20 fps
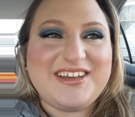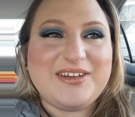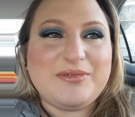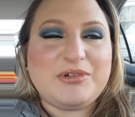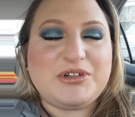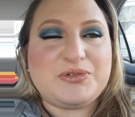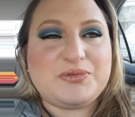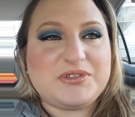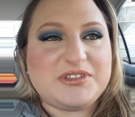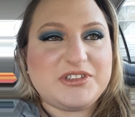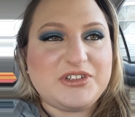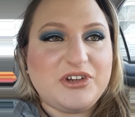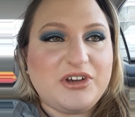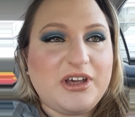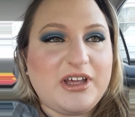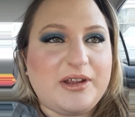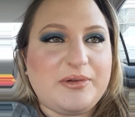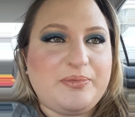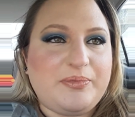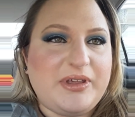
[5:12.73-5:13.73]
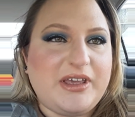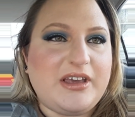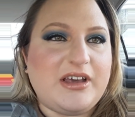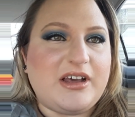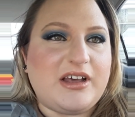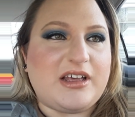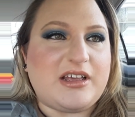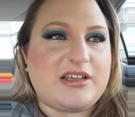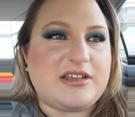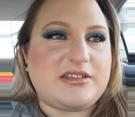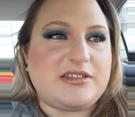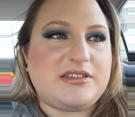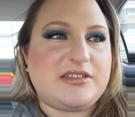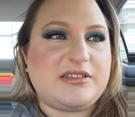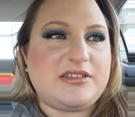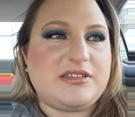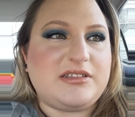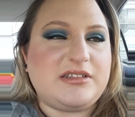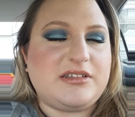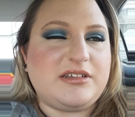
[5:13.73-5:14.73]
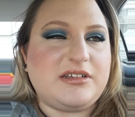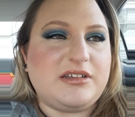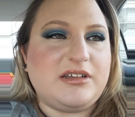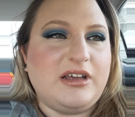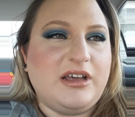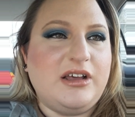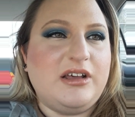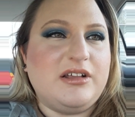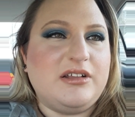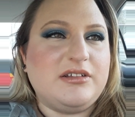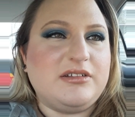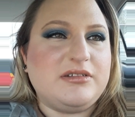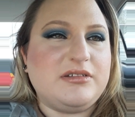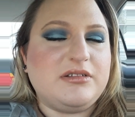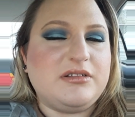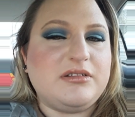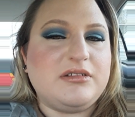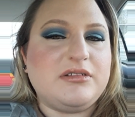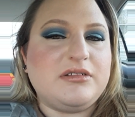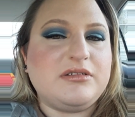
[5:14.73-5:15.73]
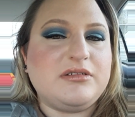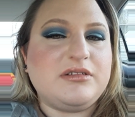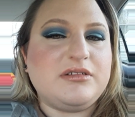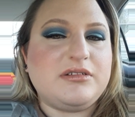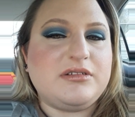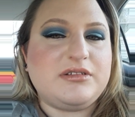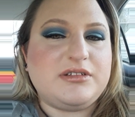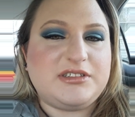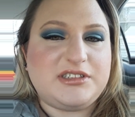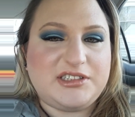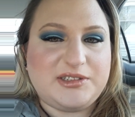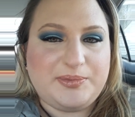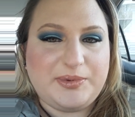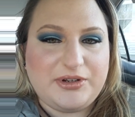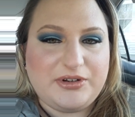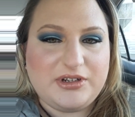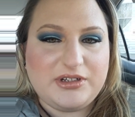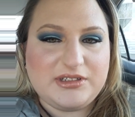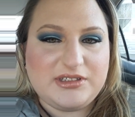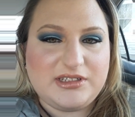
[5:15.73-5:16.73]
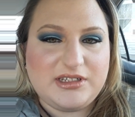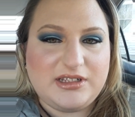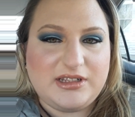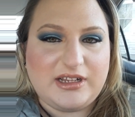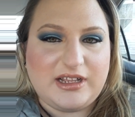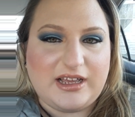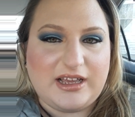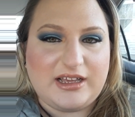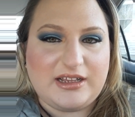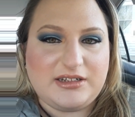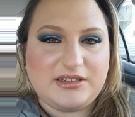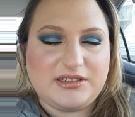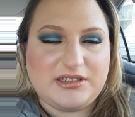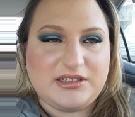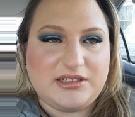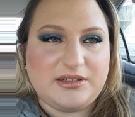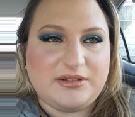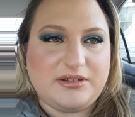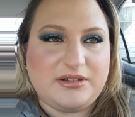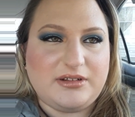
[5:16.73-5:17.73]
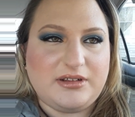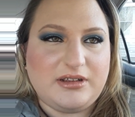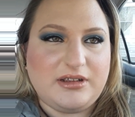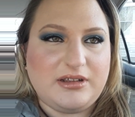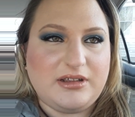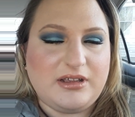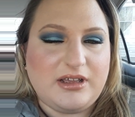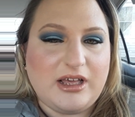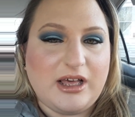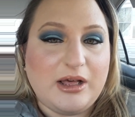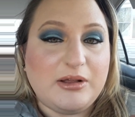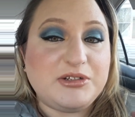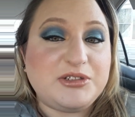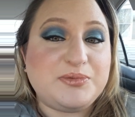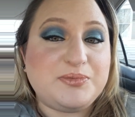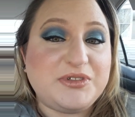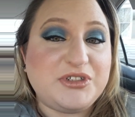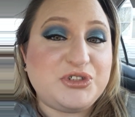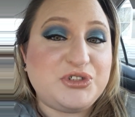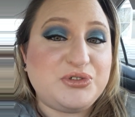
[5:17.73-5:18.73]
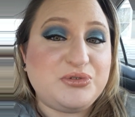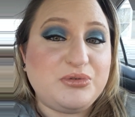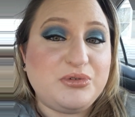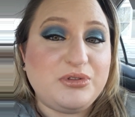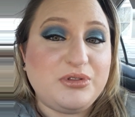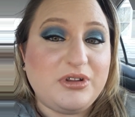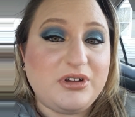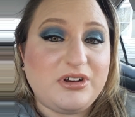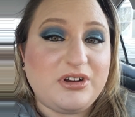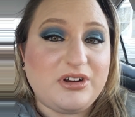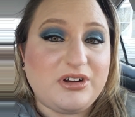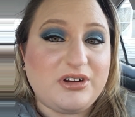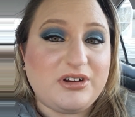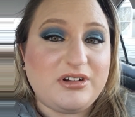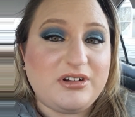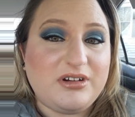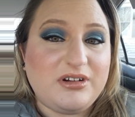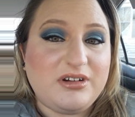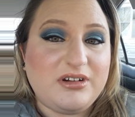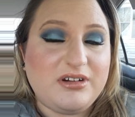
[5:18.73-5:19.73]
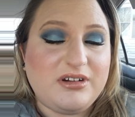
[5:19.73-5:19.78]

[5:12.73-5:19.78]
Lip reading: Which was good because experiencing that helped me to learn